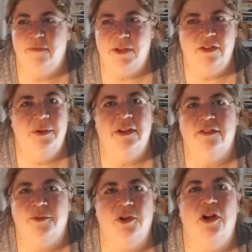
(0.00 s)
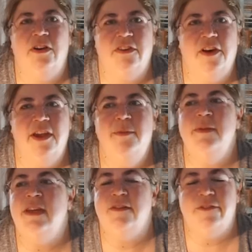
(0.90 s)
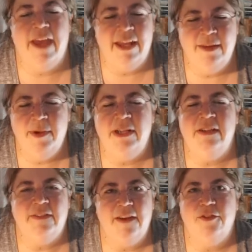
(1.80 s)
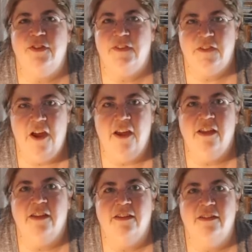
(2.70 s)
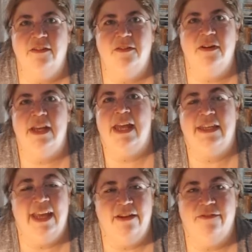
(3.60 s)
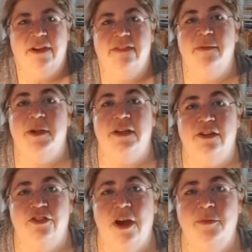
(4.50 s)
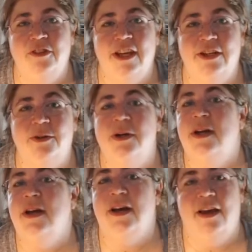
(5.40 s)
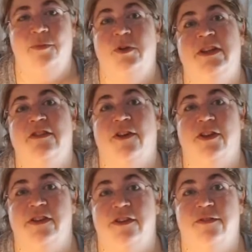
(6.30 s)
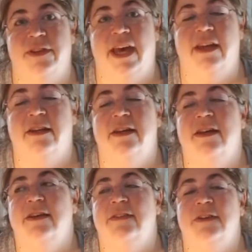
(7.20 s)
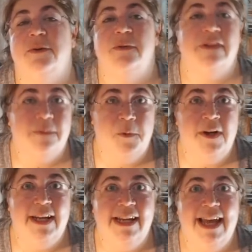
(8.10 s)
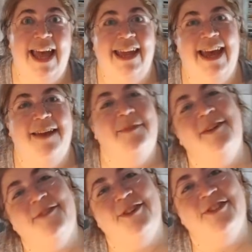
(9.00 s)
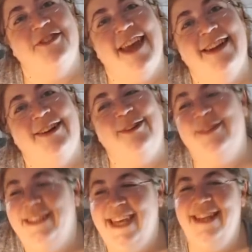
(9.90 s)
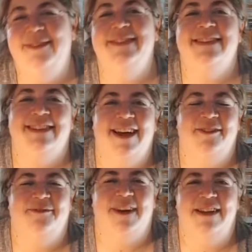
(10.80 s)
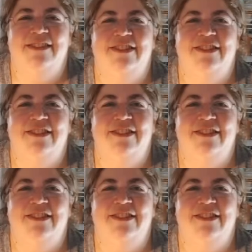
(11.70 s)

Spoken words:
I've been doing this for a long time. If anybody is ever stuck and can't find somebody to job shadow, I'm willing to volunteer for that. So this morning I had my first shadow and it was a lot of fun.